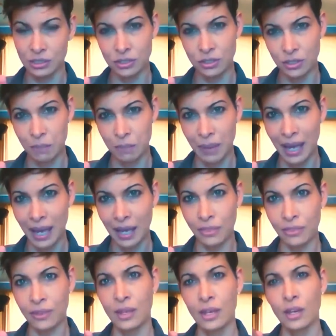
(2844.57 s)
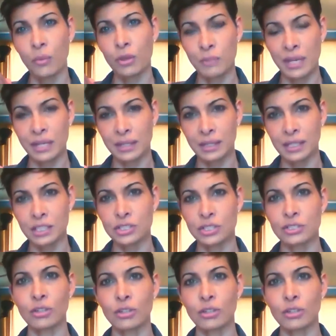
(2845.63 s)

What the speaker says: on a certain path with methylation.